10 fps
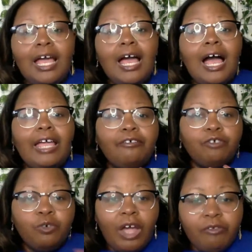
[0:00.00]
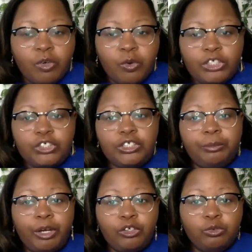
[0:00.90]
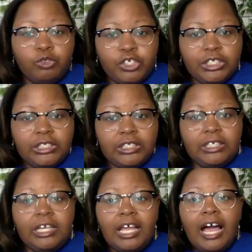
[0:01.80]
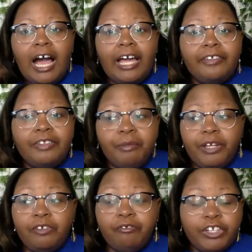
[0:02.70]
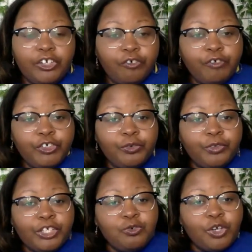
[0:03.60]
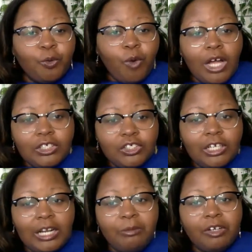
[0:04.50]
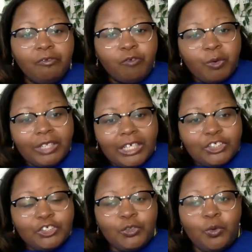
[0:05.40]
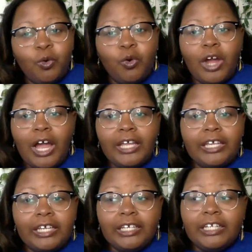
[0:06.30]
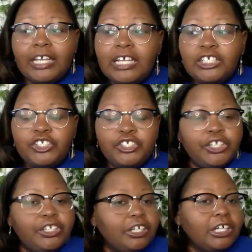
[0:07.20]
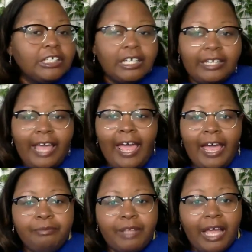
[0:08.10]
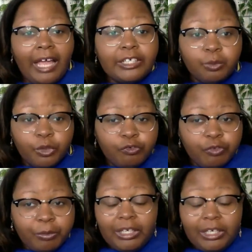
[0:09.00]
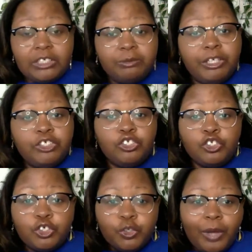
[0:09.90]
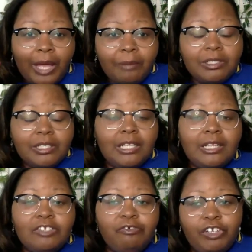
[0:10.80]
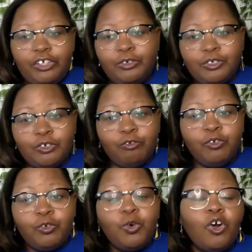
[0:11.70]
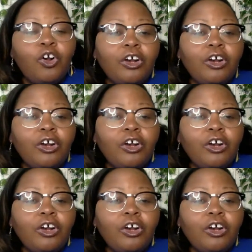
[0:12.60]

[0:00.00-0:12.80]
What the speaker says: If you have a question about UGC, I either made a video for you that you can watch, and I'm going to forward that to you, or I can share an app that has worked for me. I've mentioned 2 apps in this video. So if you are